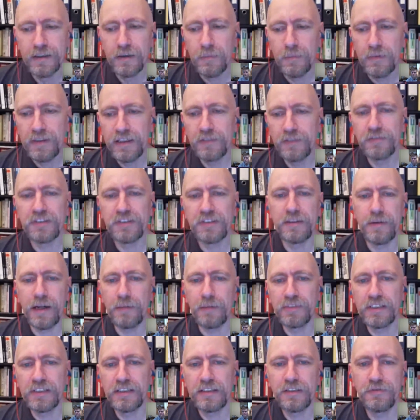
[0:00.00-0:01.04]
give some
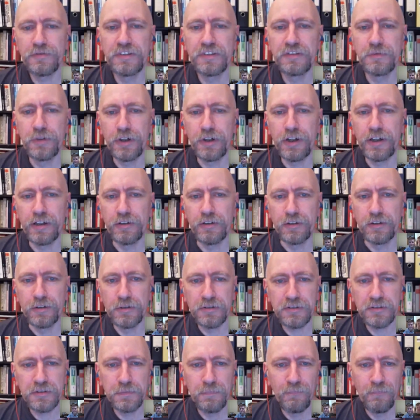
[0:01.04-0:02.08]
update if it's working or
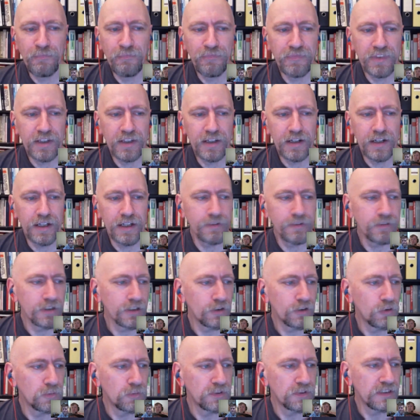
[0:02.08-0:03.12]
not. I will
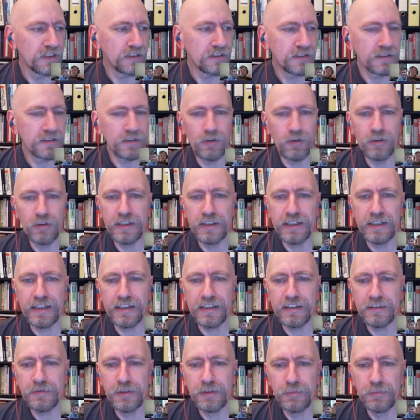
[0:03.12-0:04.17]
hope that all the
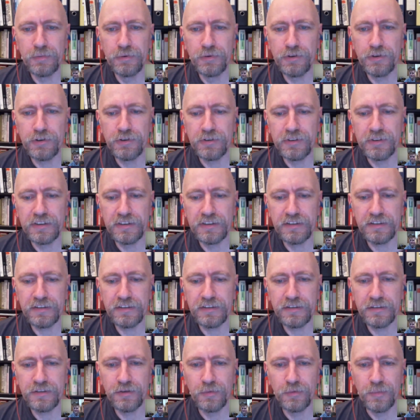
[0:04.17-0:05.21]
guys will push on
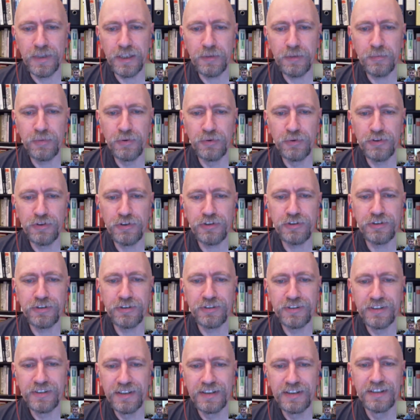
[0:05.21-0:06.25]
this to make push
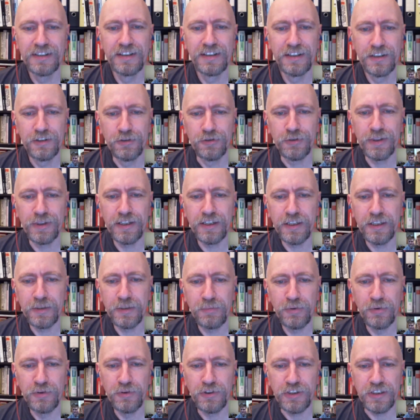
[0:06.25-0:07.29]
really
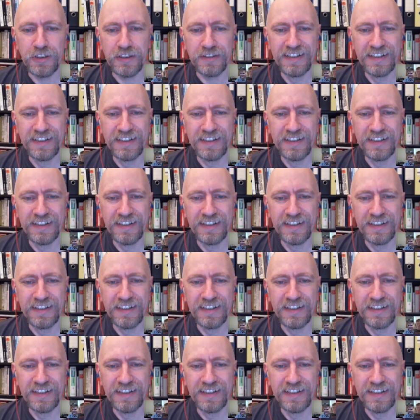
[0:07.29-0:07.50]
pushing.